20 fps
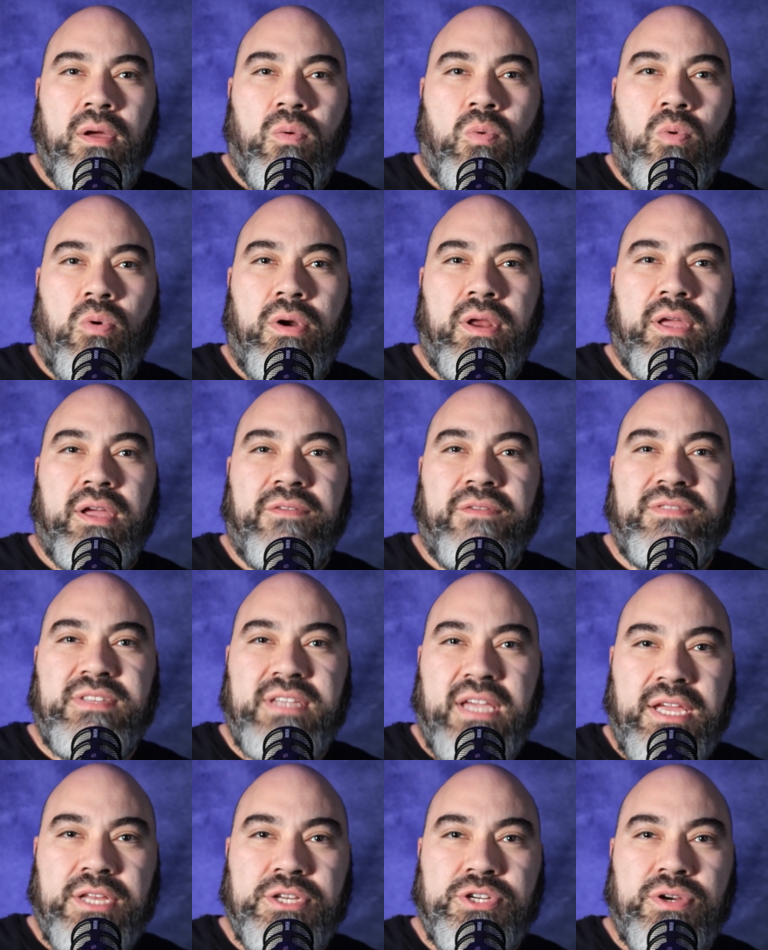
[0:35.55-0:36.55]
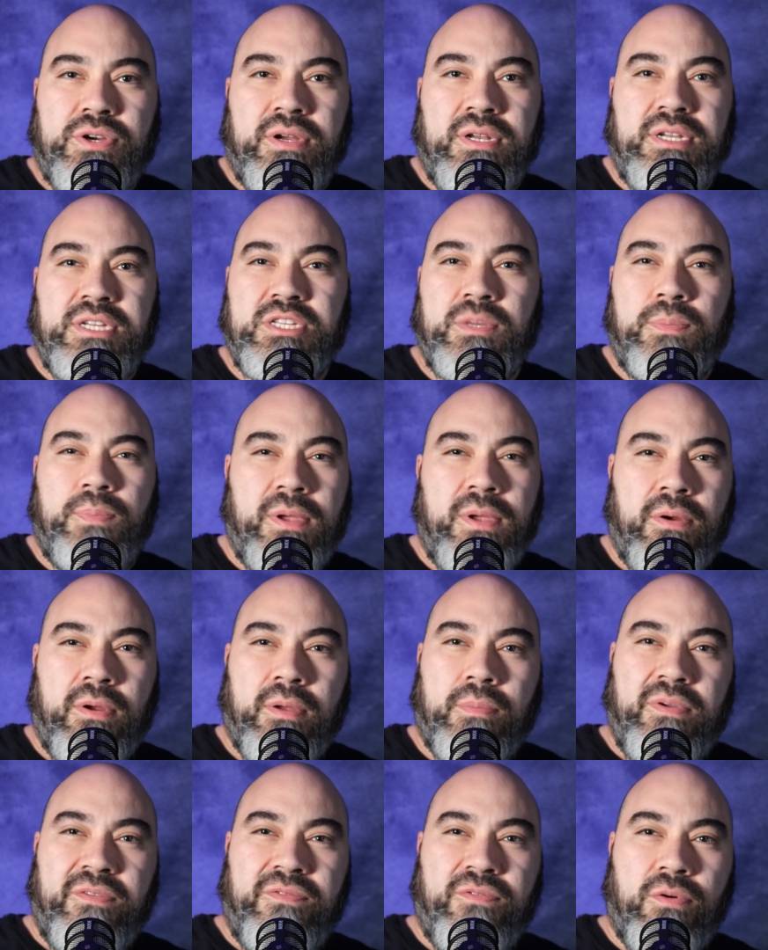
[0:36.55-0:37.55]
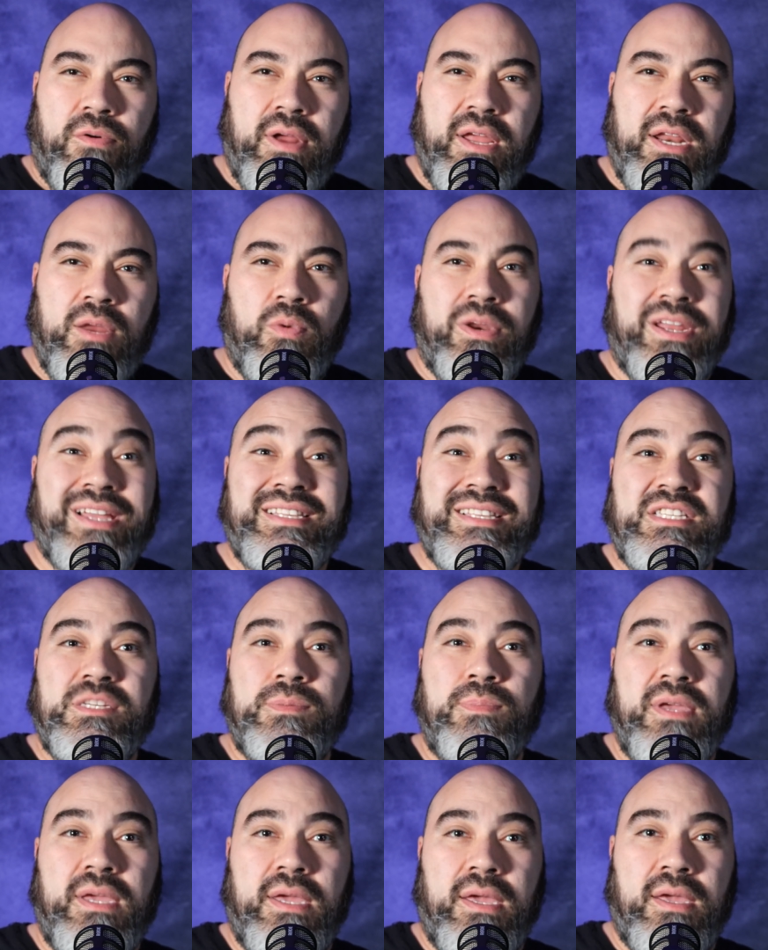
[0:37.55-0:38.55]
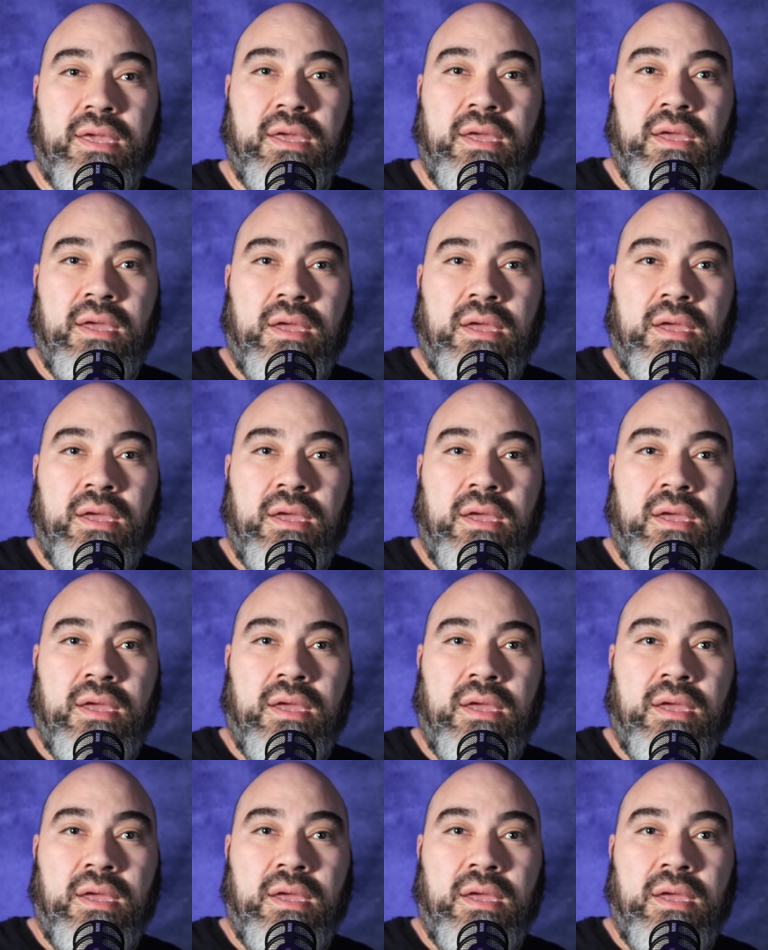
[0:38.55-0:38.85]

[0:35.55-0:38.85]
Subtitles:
warning of danger and disappearing before anyone can speak.